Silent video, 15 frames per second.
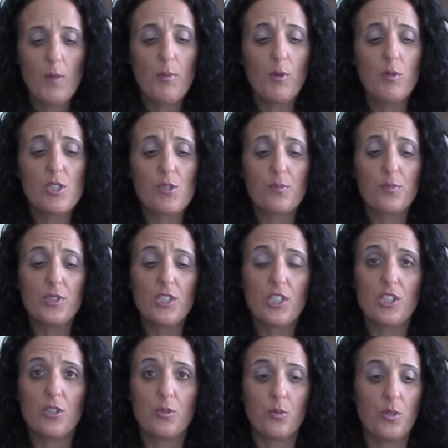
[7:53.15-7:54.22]
But what's really
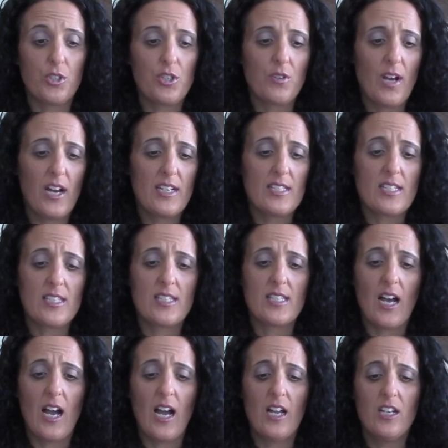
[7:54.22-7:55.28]
cool, you guys, is
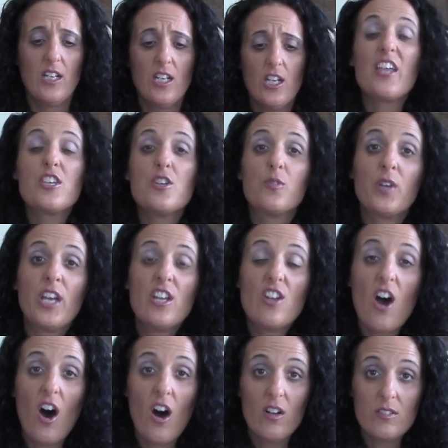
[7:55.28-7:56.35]
that you can
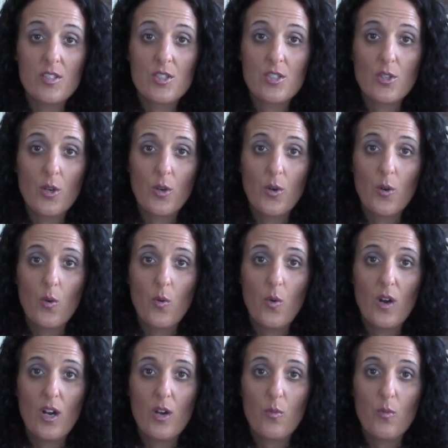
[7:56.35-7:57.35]
also,